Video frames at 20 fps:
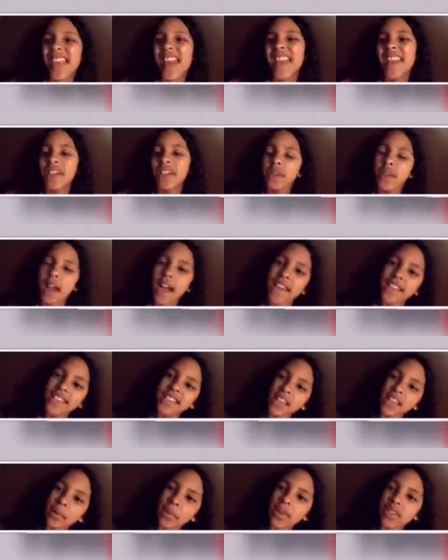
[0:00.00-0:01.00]
Thank you
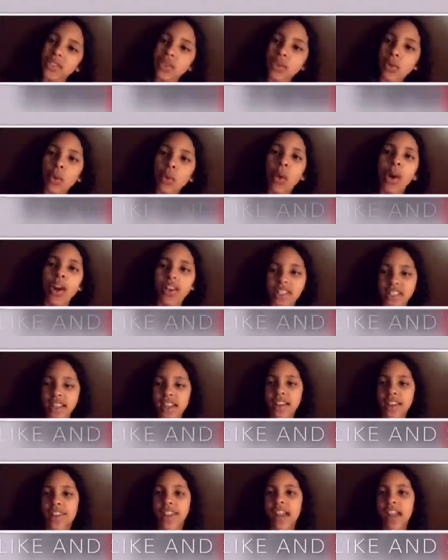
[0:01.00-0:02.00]
guys so much for
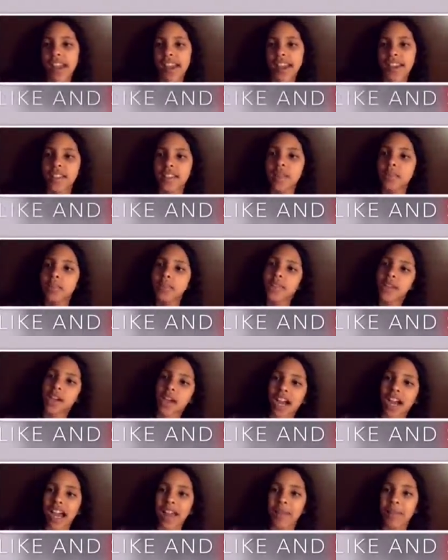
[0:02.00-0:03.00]
watching. Like and
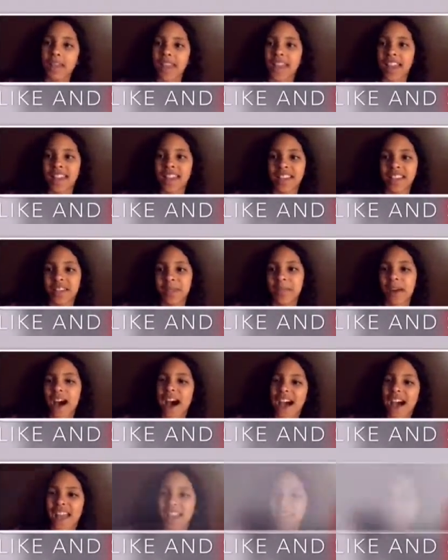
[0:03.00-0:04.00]
subscribe and
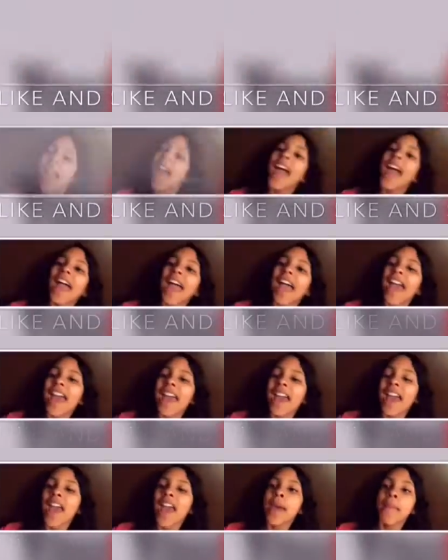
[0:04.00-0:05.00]
goodbye.
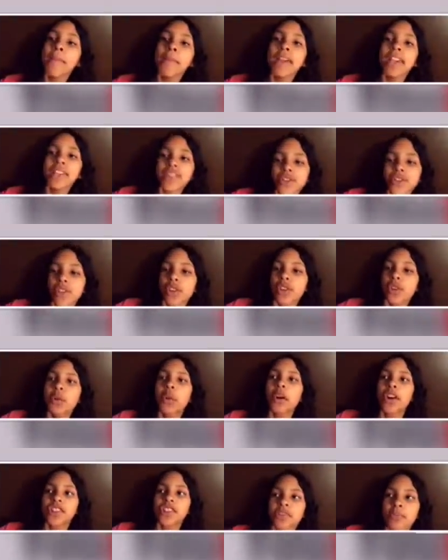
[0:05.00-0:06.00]
And be sure to
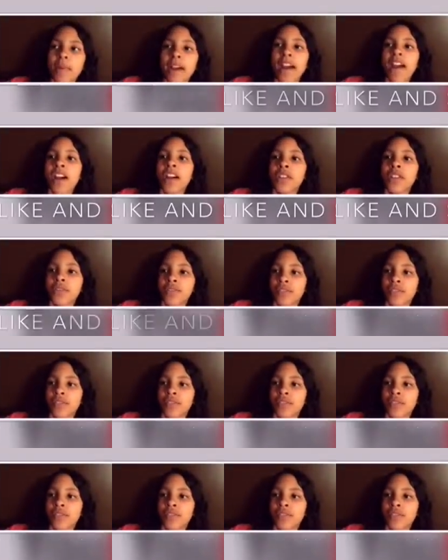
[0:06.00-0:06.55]
watch my other